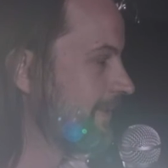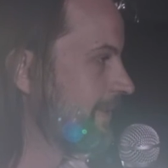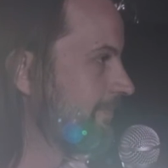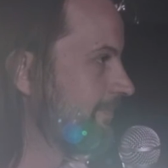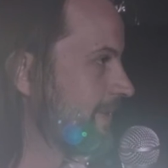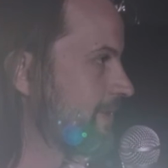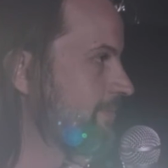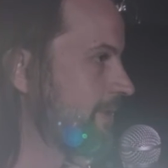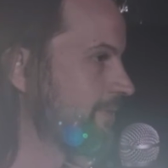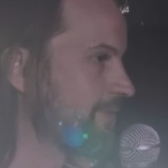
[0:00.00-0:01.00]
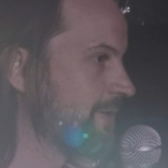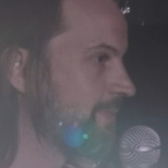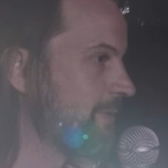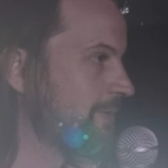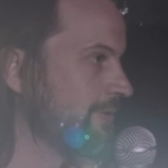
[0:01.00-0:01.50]
That's why you'll
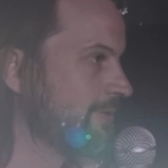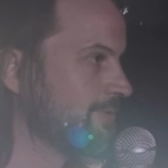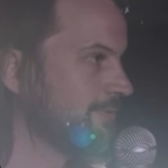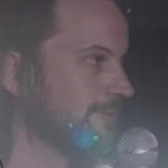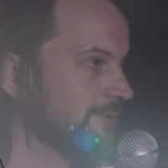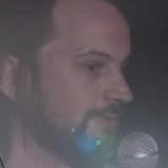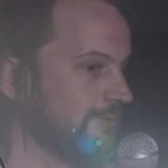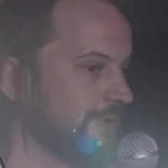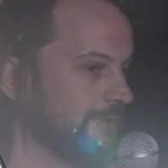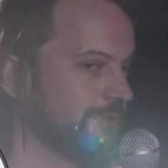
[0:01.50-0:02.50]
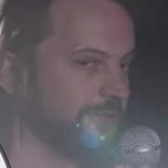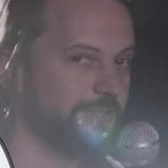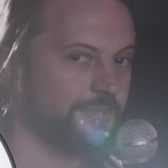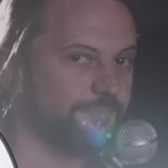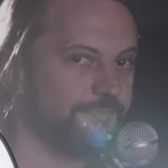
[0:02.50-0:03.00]
see people use what's called
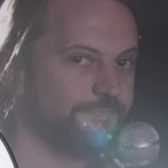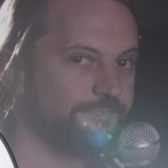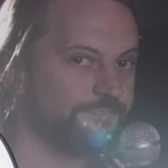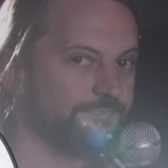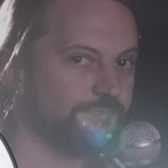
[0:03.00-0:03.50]
a